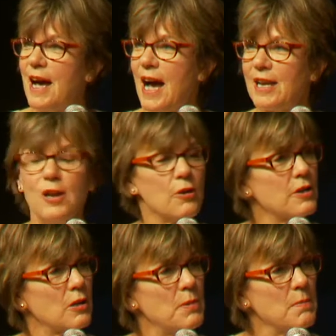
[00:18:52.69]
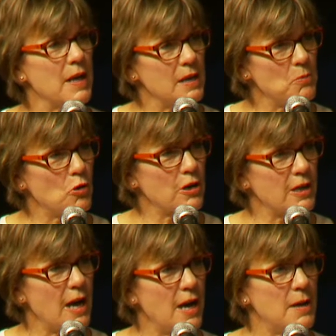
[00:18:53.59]
I know there'll be many more to
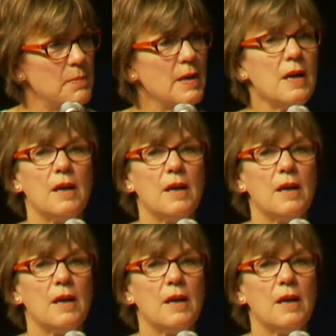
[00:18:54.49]
come.